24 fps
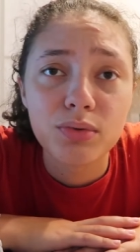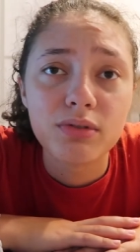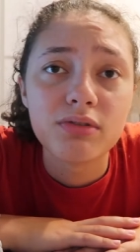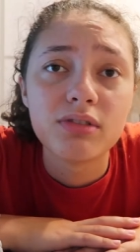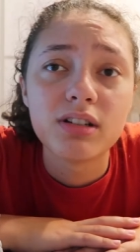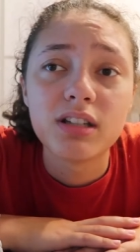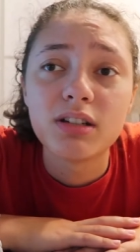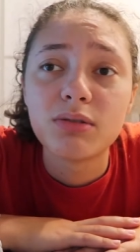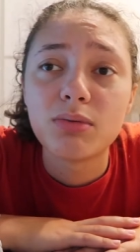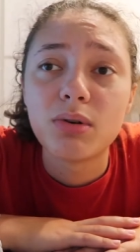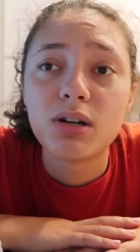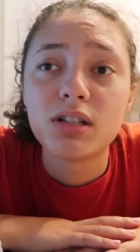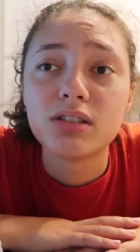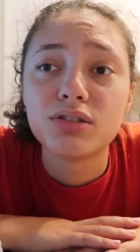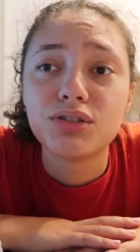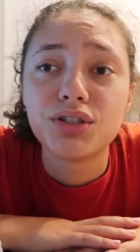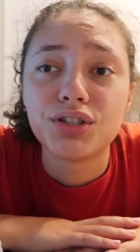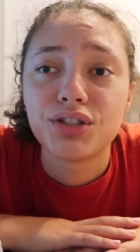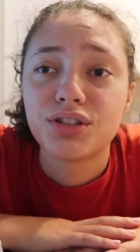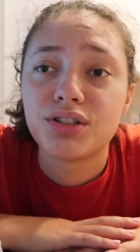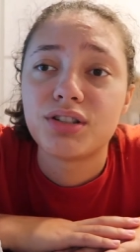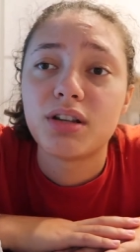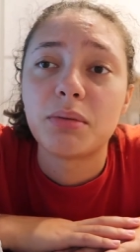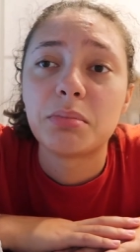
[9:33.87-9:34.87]
We really want
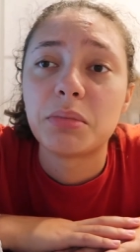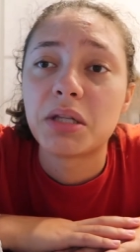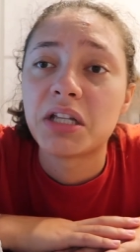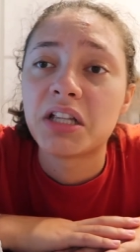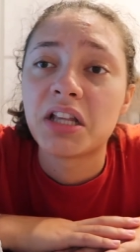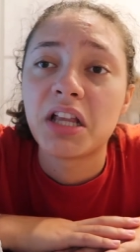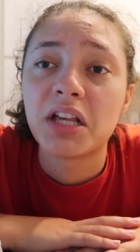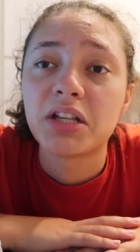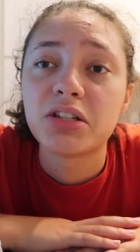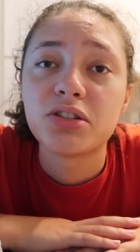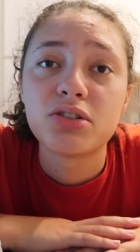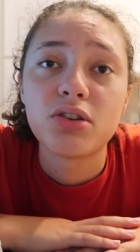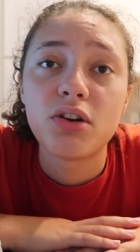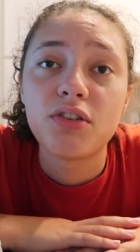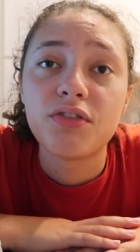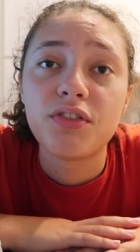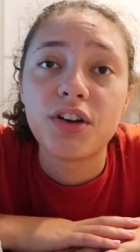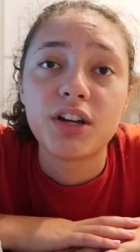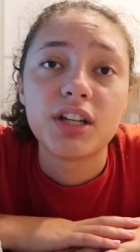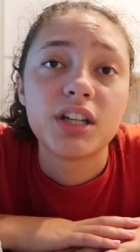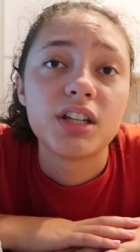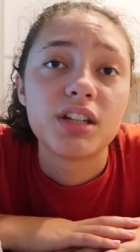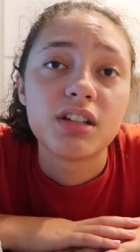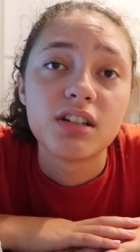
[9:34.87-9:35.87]
just something like so
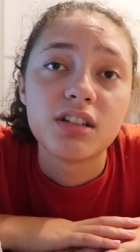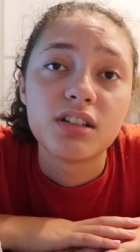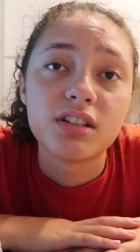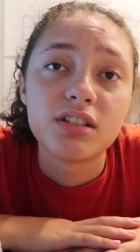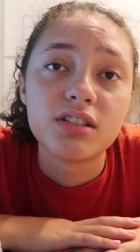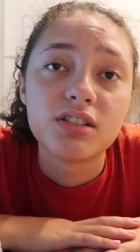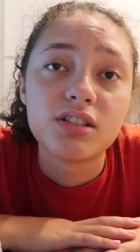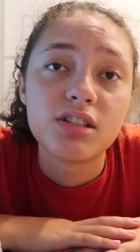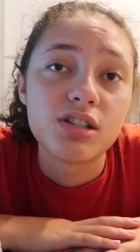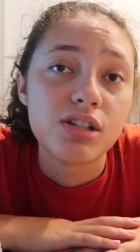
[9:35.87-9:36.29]
fucking